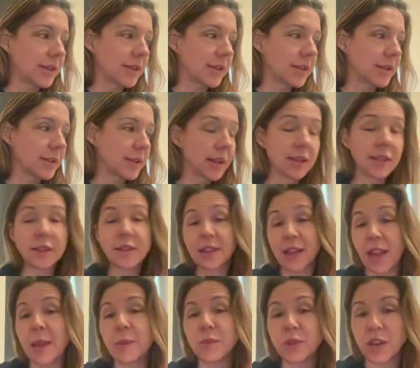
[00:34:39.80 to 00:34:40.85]
and I
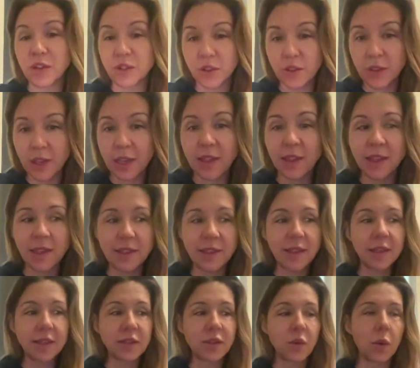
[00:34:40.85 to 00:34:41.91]
went, okay, this is
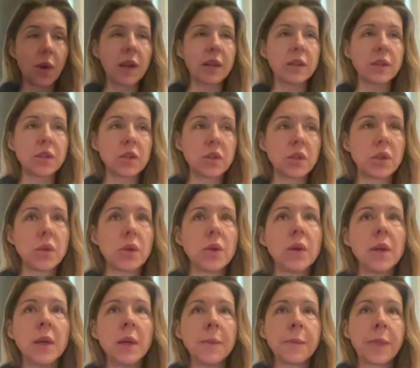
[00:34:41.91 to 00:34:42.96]
a game changer.
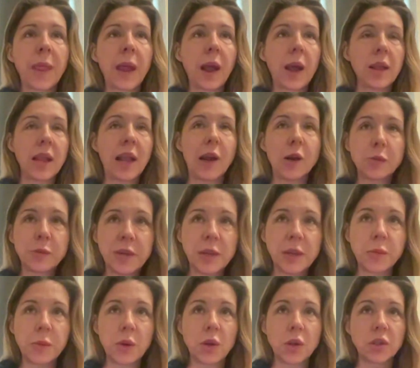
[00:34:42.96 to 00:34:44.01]
Like, this is going
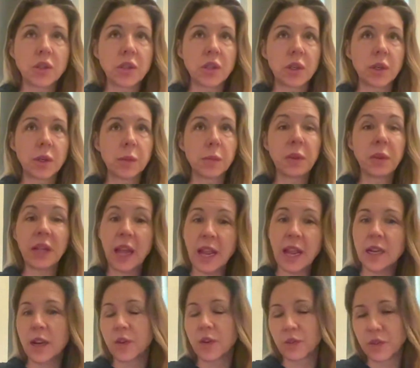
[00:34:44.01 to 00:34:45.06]
to
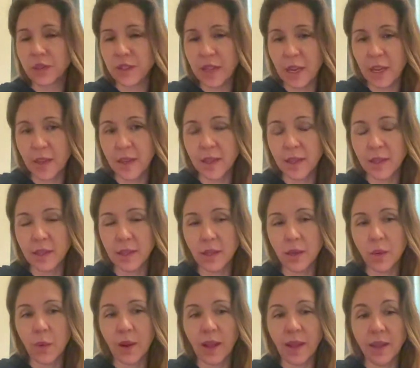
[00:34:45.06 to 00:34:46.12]
allow people
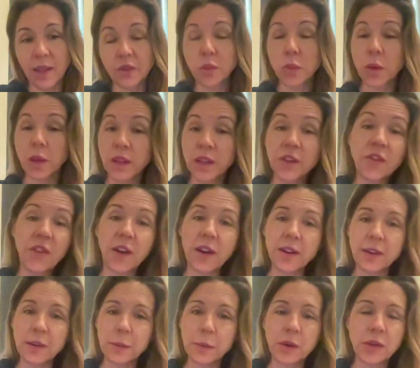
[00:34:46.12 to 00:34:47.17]
to play and
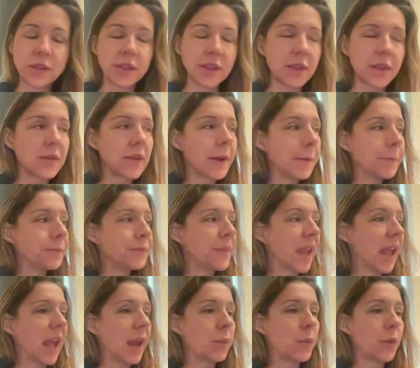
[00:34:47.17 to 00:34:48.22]
understand this in a way that's
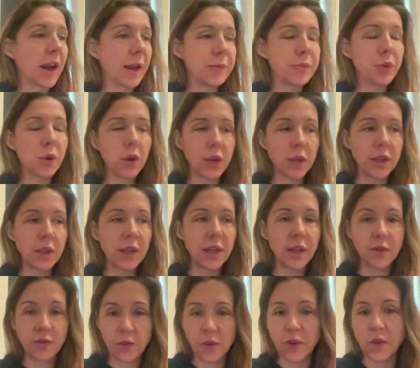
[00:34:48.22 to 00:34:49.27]
really fun and
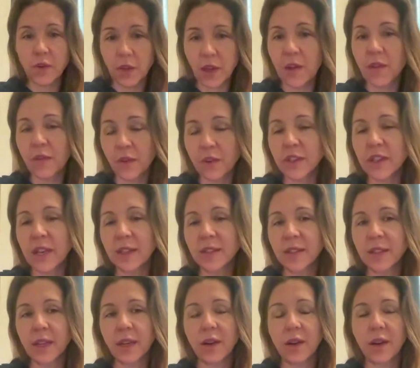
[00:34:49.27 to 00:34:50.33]
immersive. And when I
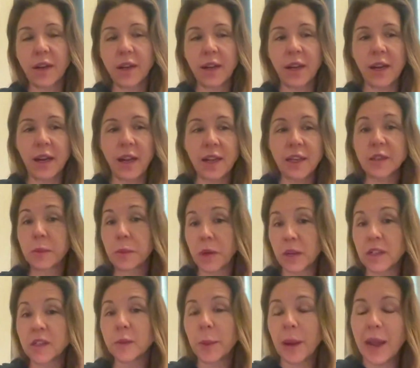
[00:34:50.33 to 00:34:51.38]
put the
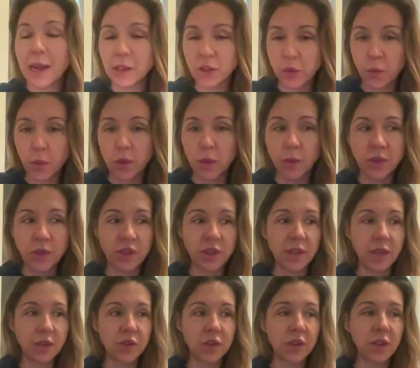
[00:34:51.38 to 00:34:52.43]
first headset on and
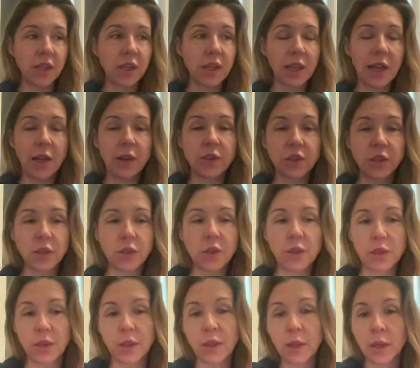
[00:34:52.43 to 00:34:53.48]
I experienced
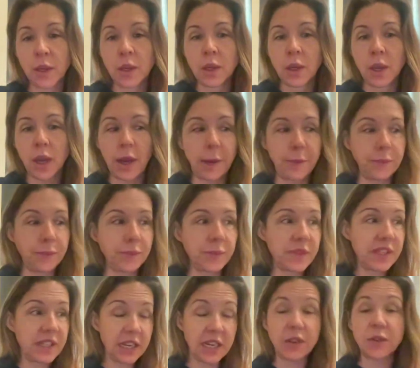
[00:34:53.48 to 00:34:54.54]
pass-through, which essentially
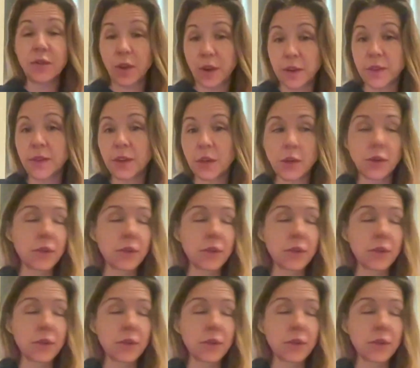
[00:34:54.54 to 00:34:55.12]
allows you to